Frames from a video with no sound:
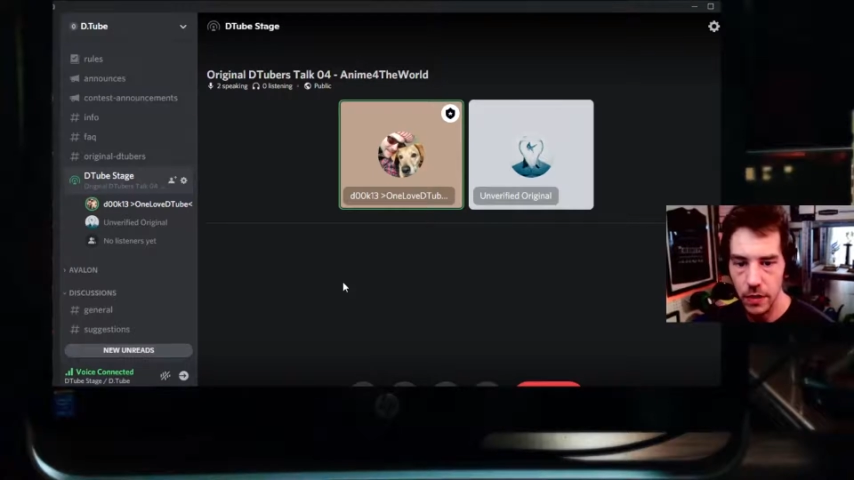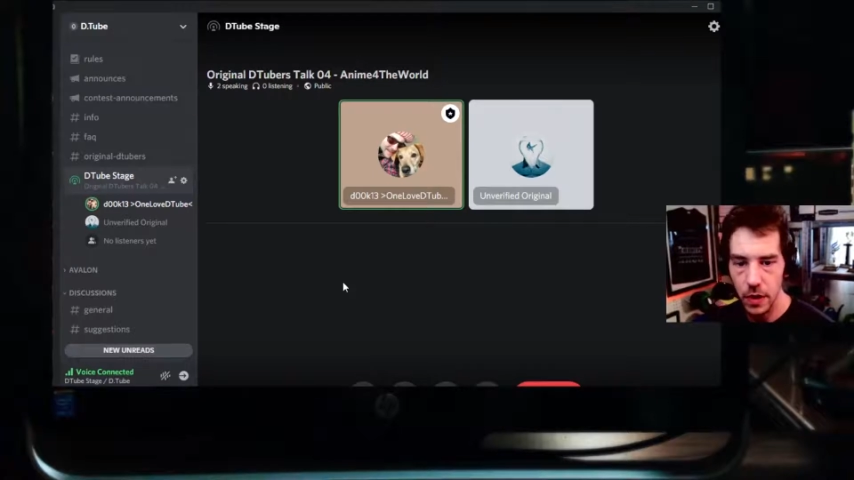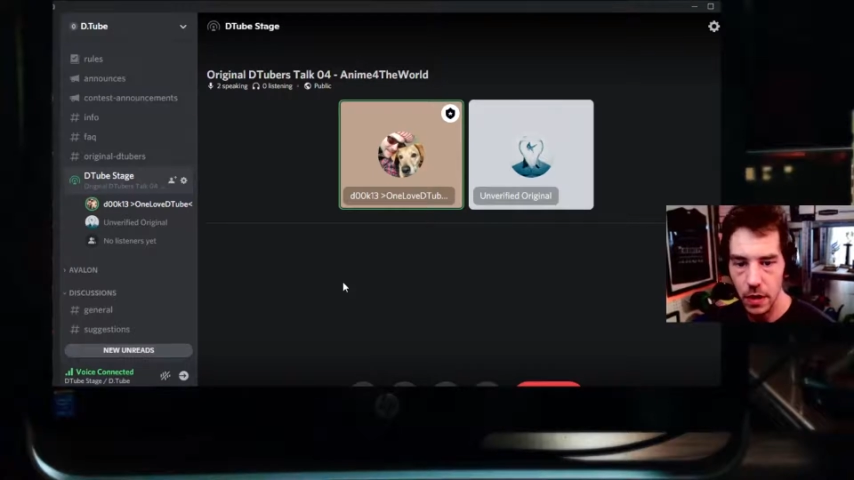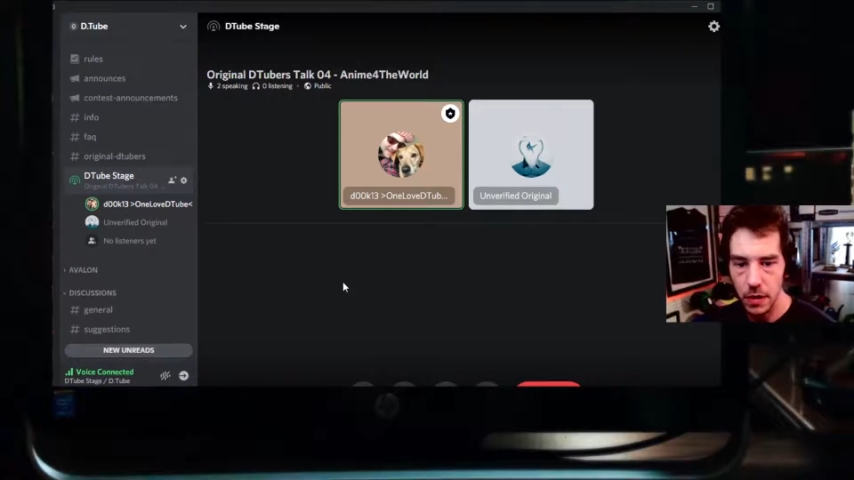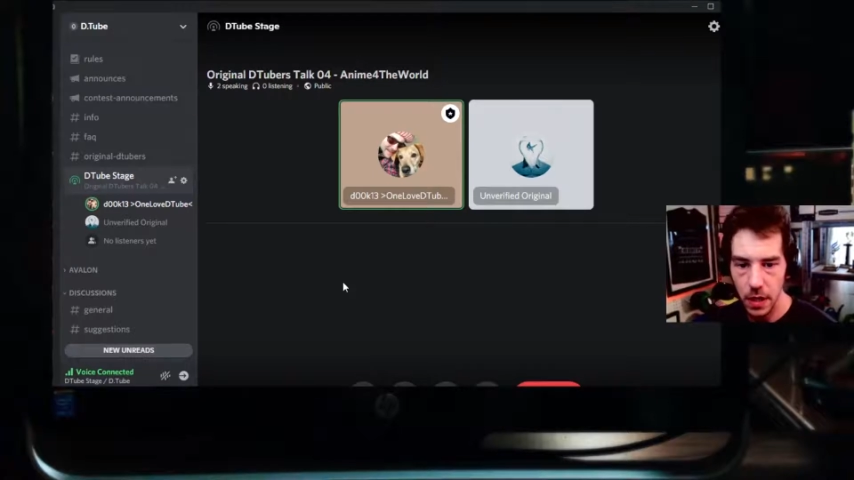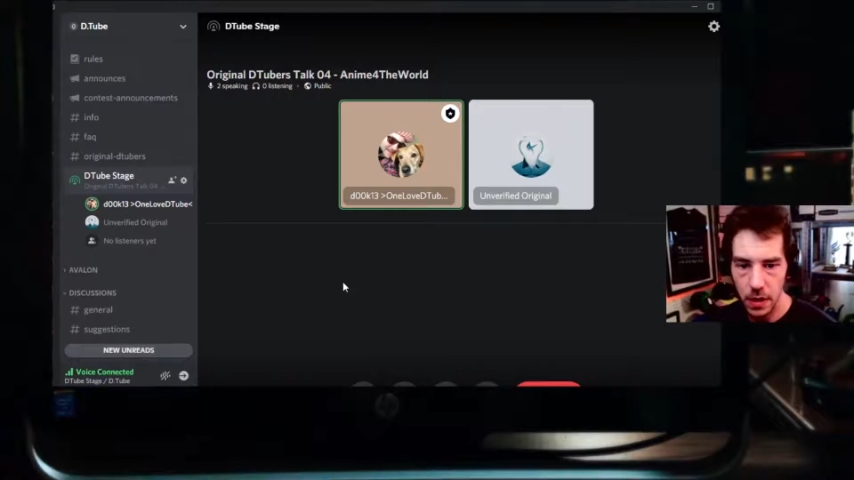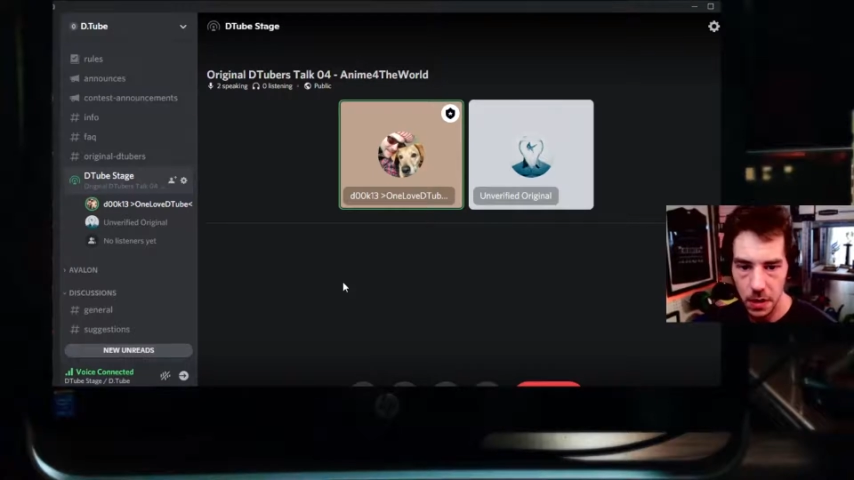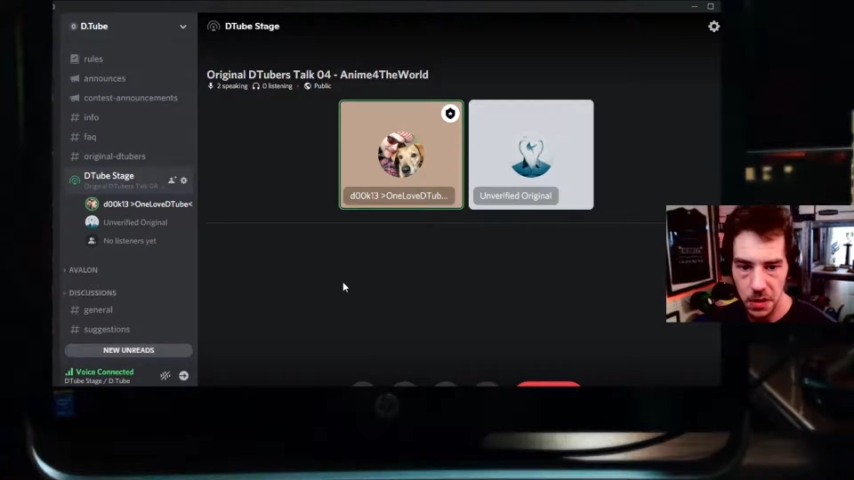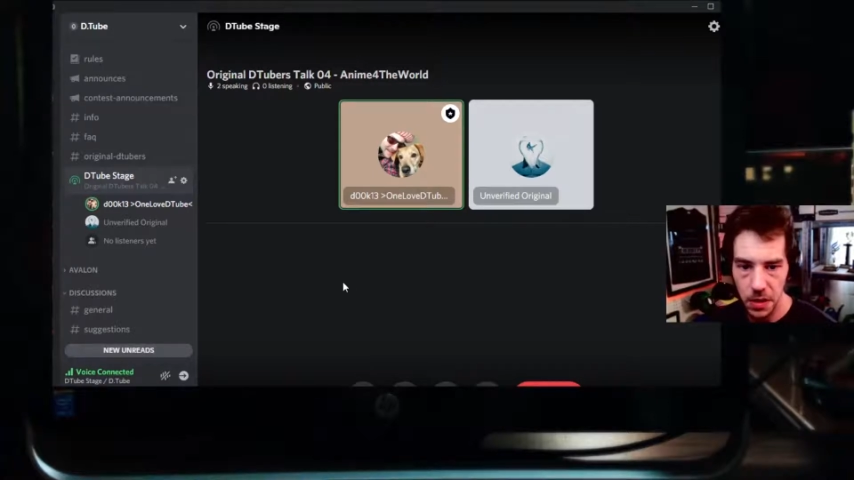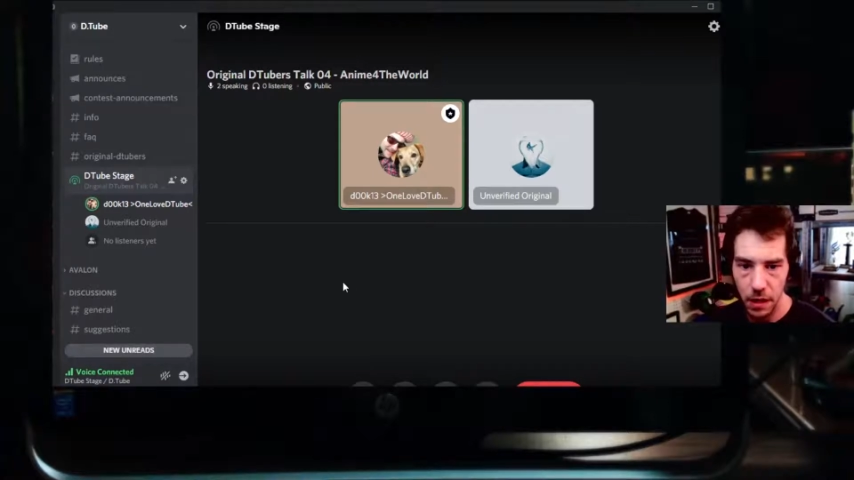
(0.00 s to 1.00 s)
the content
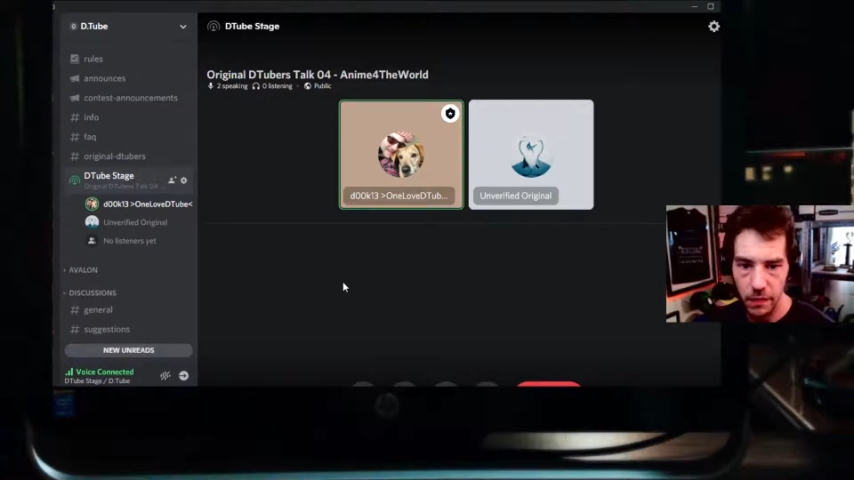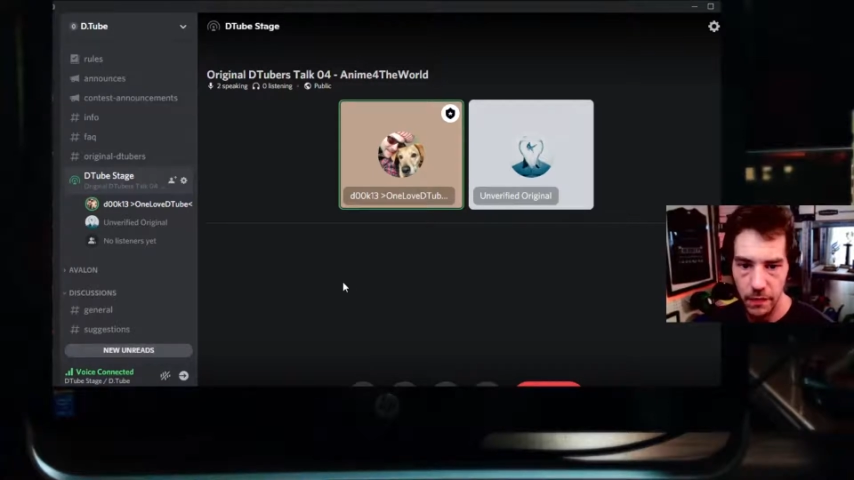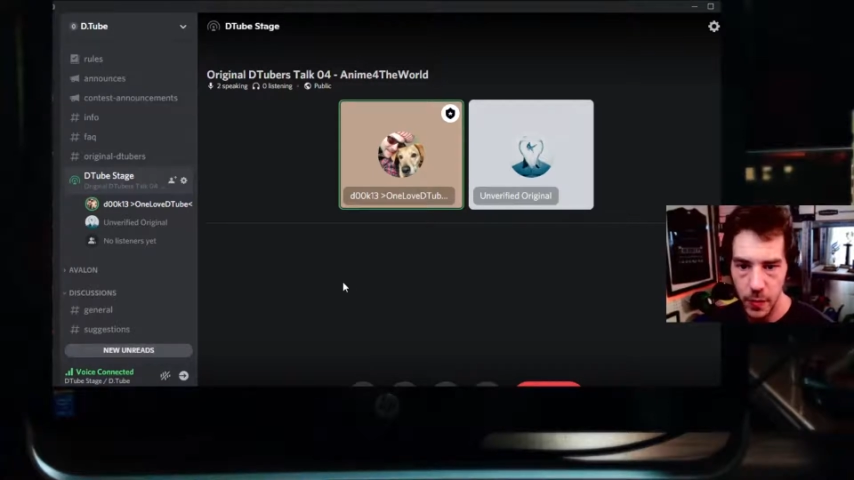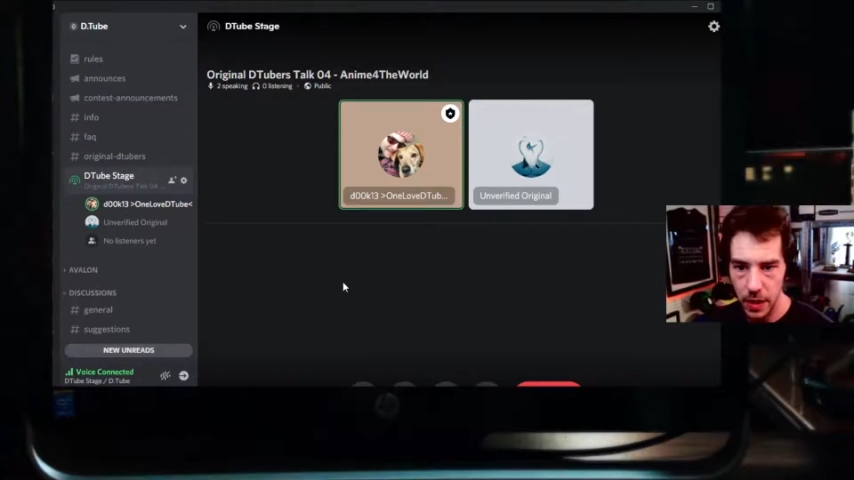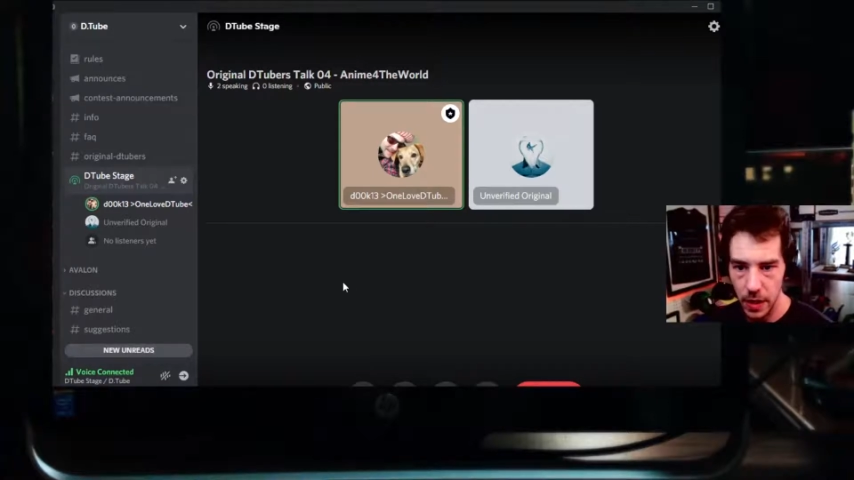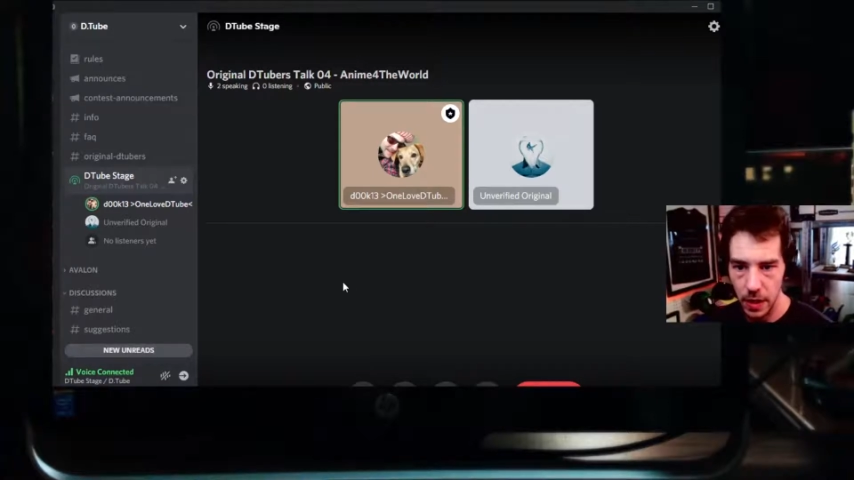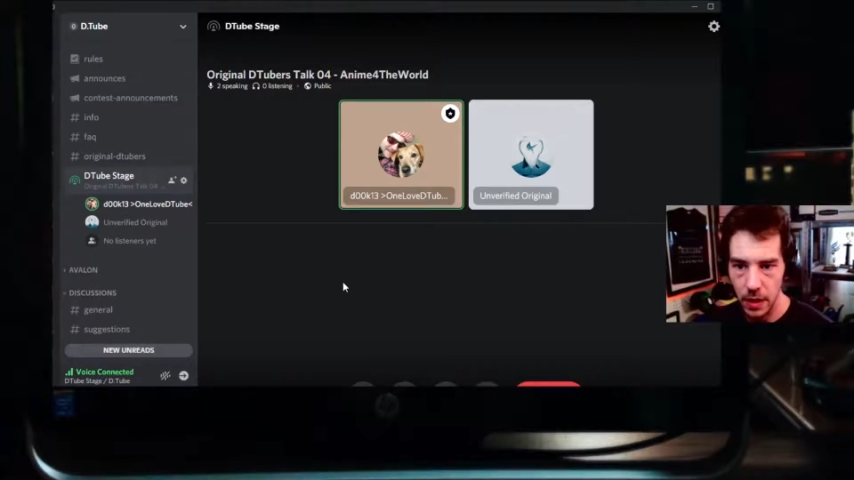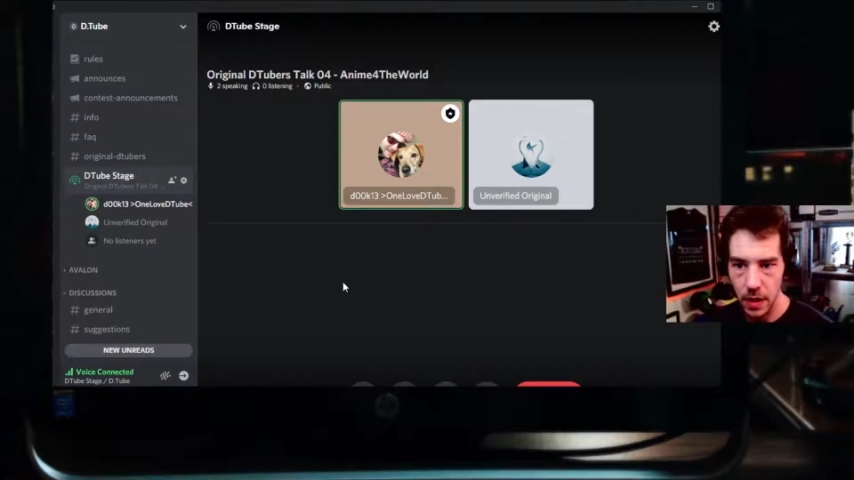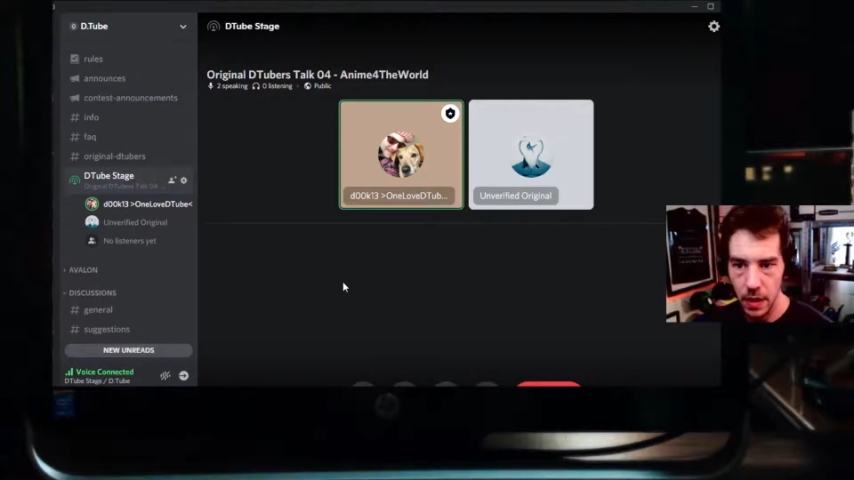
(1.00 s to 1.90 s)
itself being